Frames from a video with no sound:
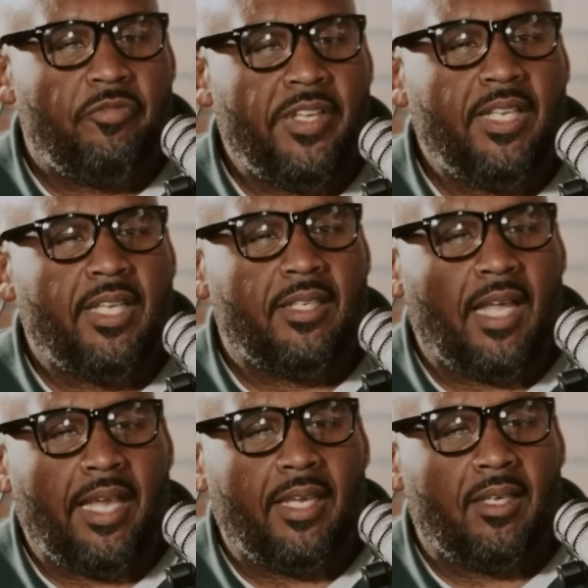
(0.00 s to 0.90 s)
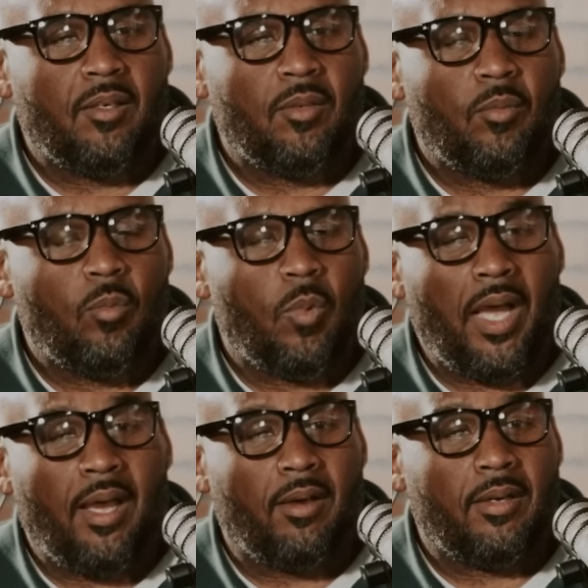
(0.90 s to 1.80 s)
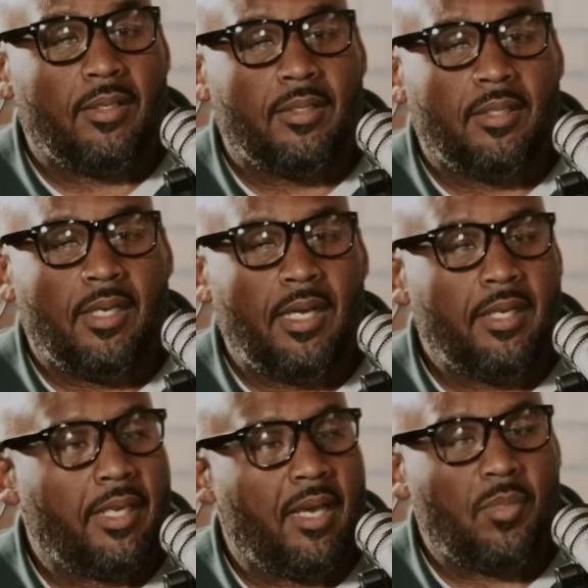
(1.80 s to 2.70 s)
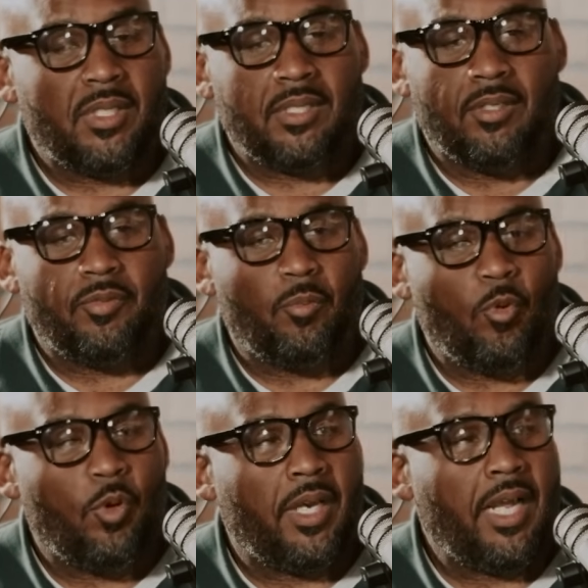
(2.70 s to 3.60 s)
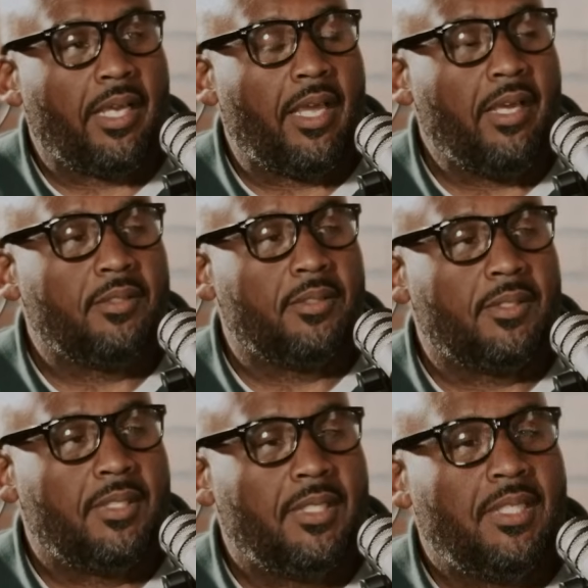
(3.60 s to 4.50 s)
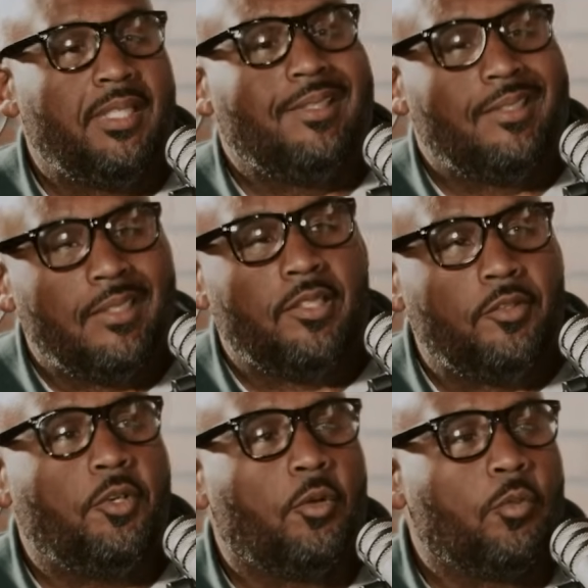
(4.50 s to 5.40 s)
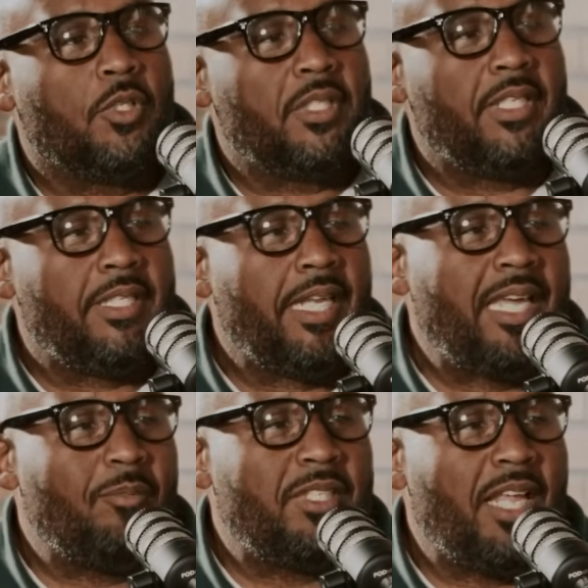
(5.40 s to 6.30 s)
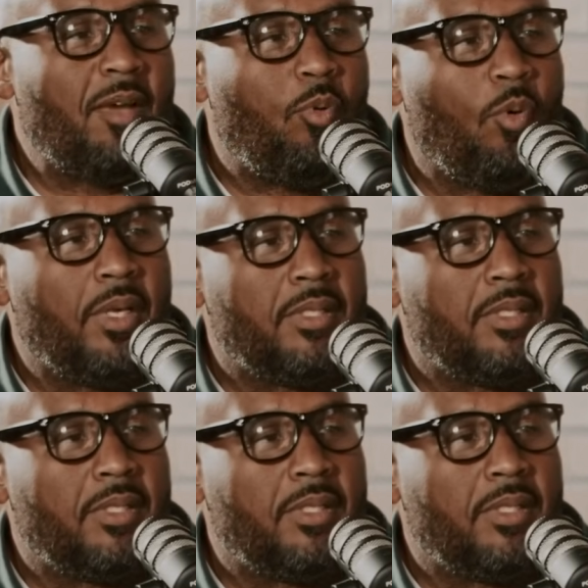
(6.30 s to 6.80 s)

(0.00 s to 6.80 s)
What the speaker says: feeling like, wow, I done got myself in more than I can handle. You don't ruin the good name at that point.